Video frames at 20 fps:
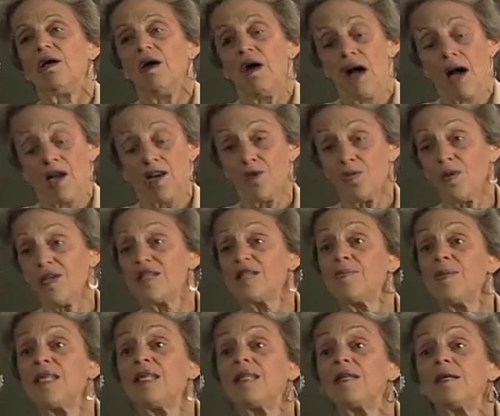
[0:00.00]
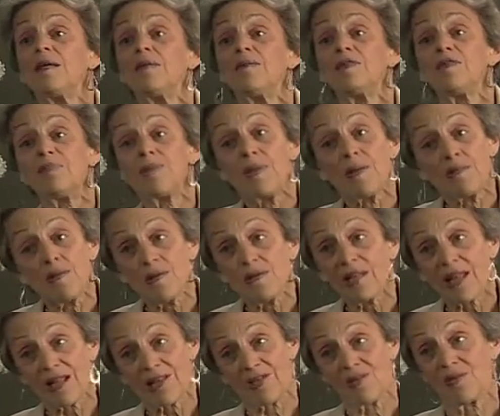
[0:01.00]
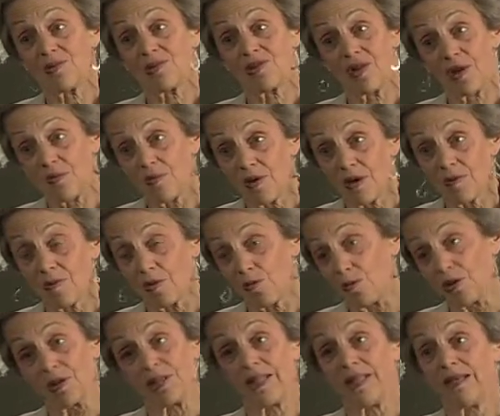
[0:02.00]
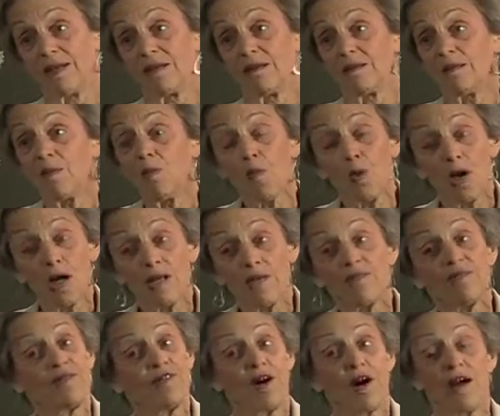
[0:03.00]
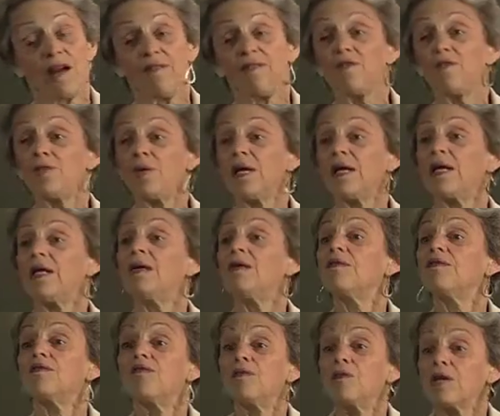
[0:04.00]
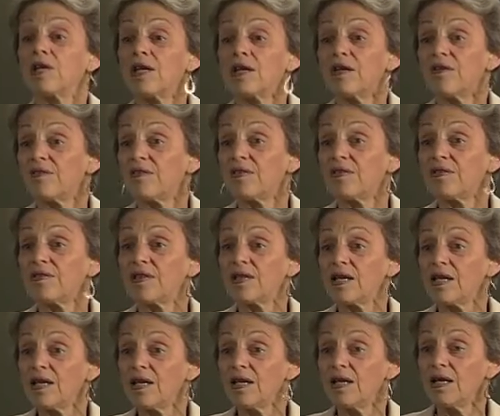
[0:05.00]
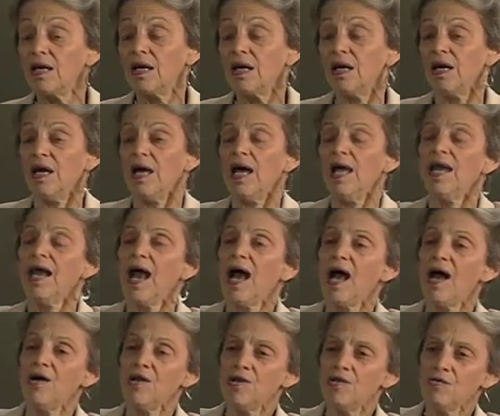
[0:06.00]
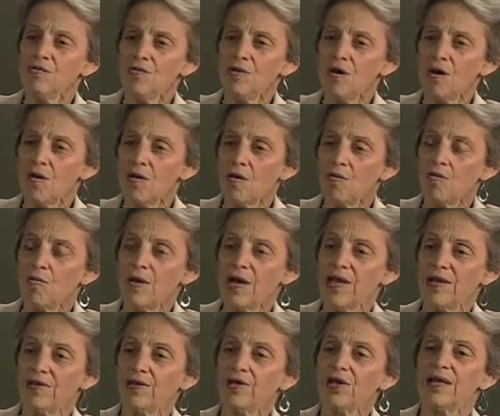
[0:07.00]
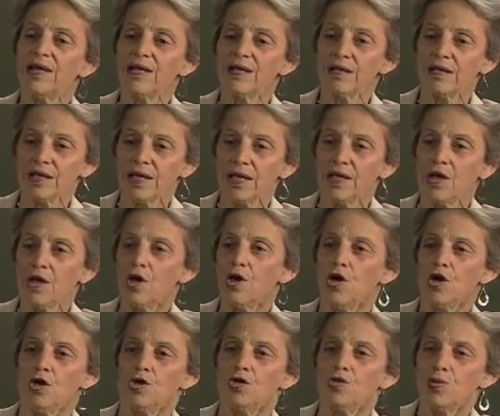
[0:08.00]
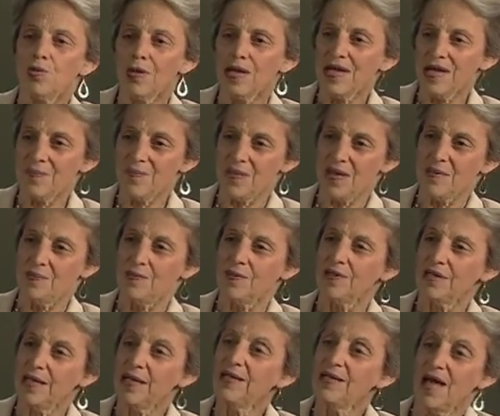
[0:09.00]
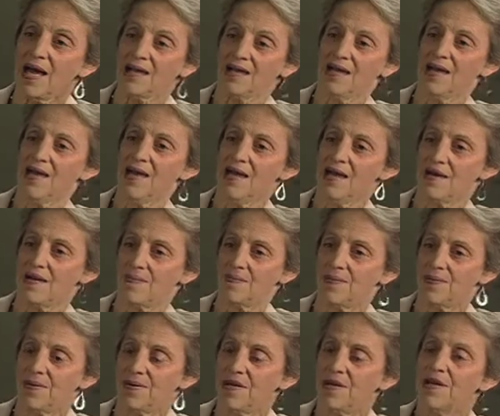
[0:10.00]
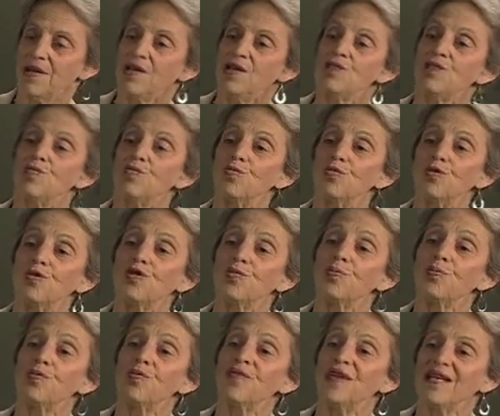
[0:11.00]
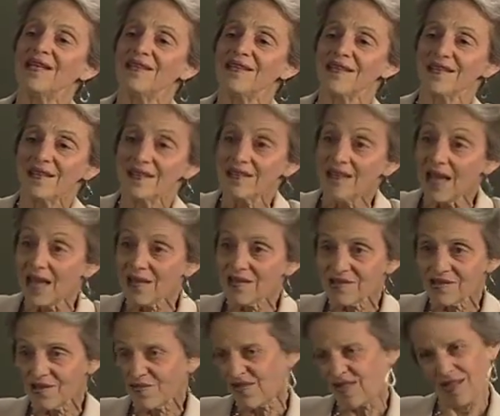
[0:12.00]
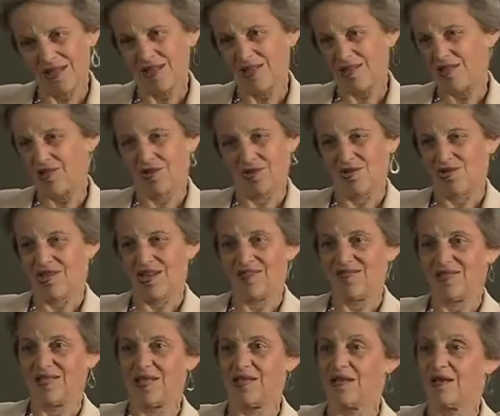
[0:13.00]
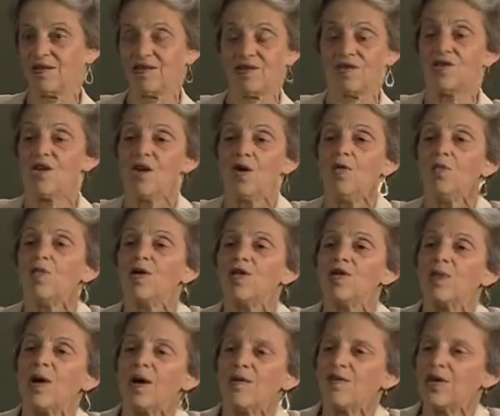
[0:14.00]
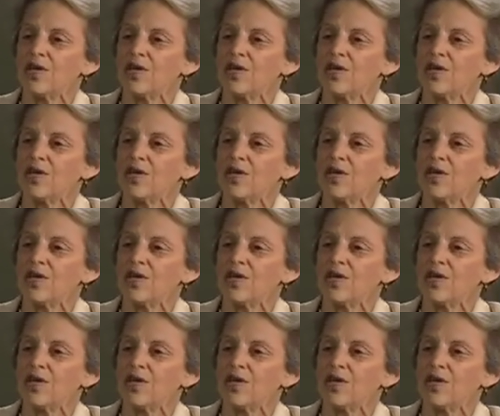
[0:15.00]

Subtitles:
how do you estimate the number of people that suicide bomber will kill? 1, 5, 20, 40, 50? And how do you know whether killing 20 people in that camp is worth preventing the deaths of 60 or 70 others when you have